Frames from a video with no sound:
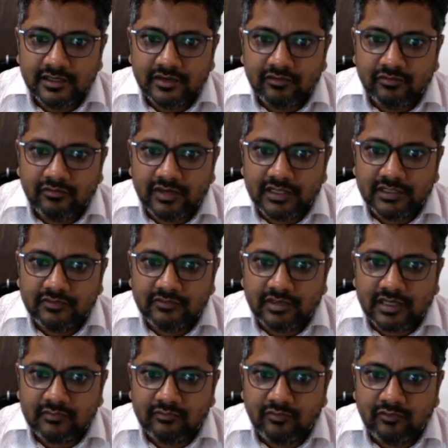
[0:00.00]
when you
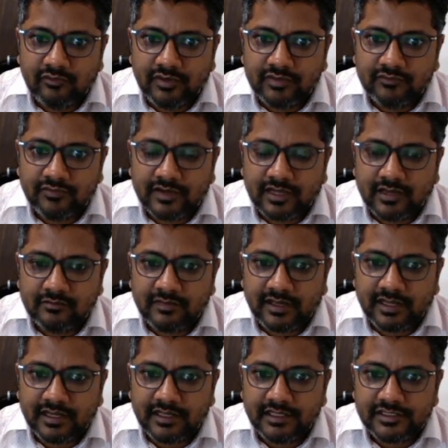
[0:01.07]
are moving from
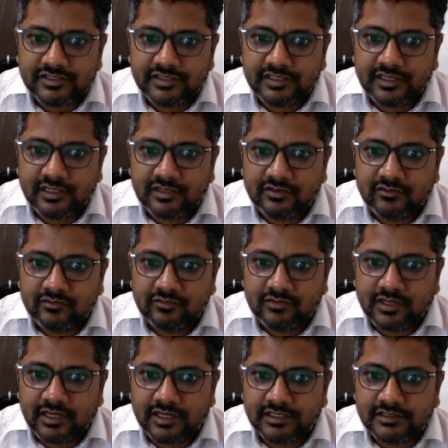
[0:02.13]
NaCl to
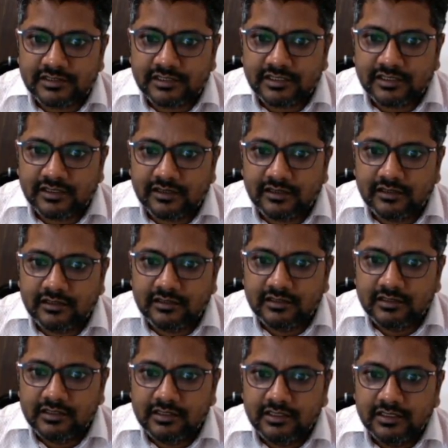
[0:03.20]
KCl,
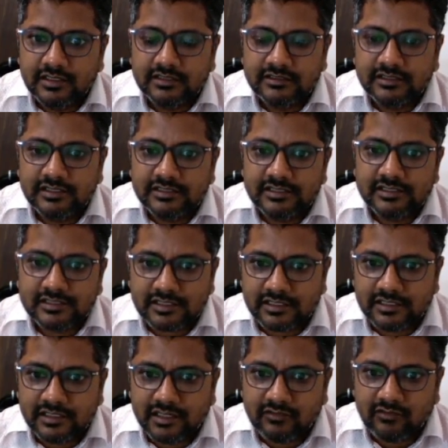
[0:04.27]
this is
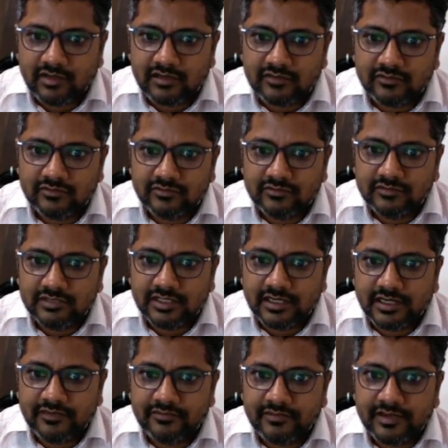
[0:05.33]
equal to, the
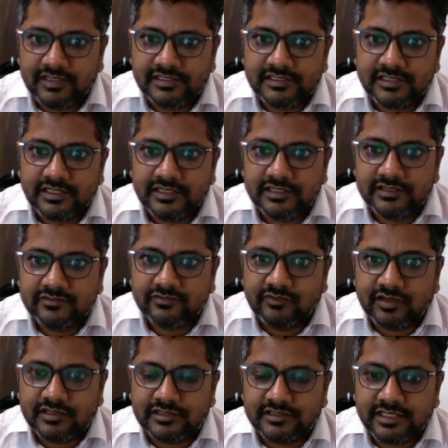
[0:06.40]
difference is
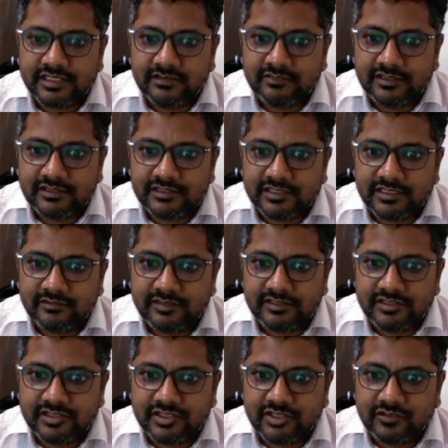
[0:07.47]
what,
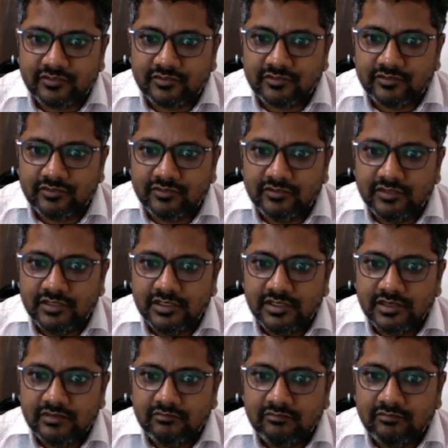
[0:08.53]
770
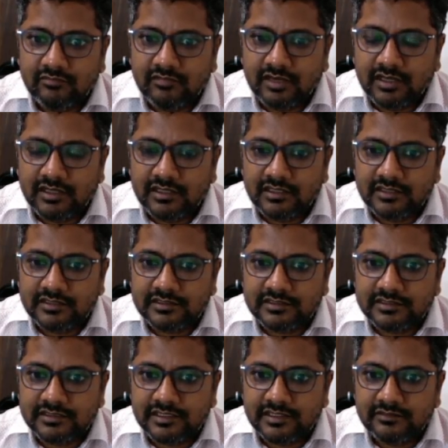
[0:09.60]
minus
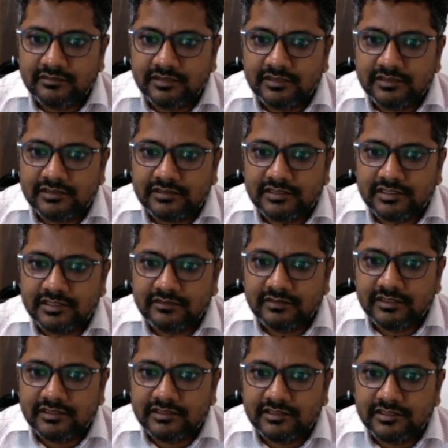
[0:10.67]

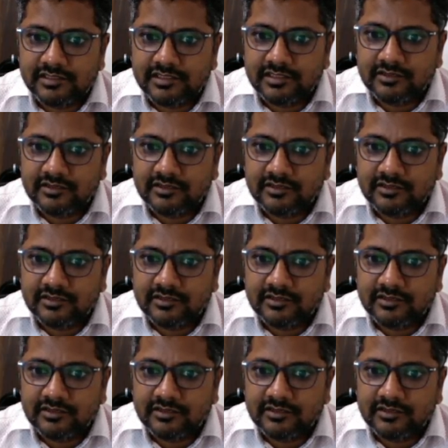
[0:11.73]
770